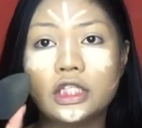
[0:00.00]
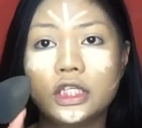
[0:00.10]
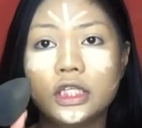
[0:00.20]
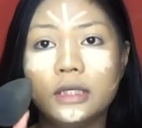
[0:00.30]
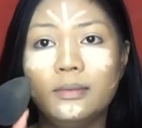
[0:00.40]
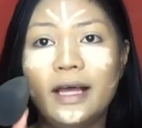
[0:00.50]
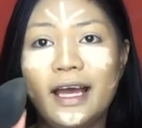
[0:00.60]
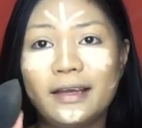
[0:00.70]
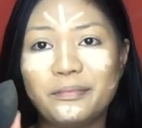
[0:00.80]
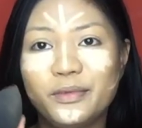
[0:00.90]
Dirty
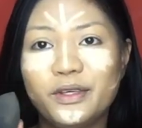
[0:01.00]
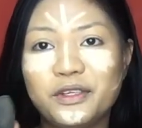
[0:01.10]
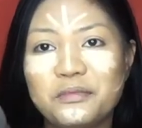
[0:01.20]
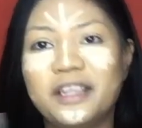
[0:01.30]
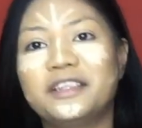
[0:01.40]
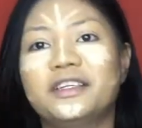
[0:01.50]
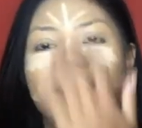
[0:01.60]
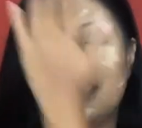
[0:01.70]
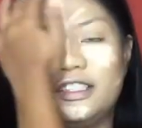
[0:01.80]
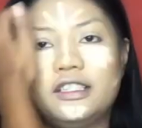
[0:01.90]
Black Beauty Blender
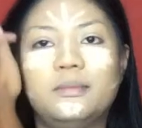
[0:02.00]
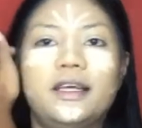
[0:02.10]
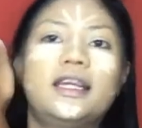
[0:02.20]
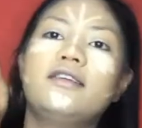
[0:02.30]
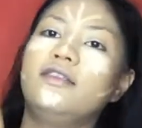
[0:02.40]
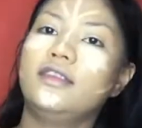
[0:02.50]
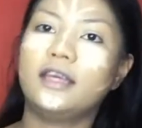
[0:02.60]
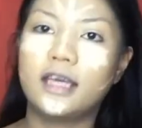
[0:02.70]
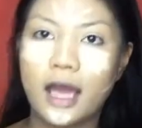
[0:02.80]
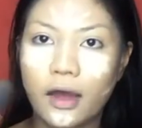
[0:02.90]
and just blend
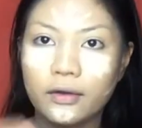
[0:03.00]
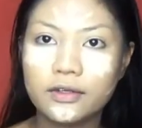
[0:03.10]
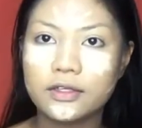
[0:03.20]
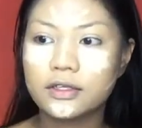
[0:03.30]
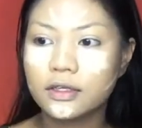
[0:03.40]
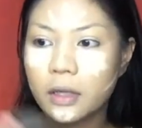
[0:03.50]
everything out.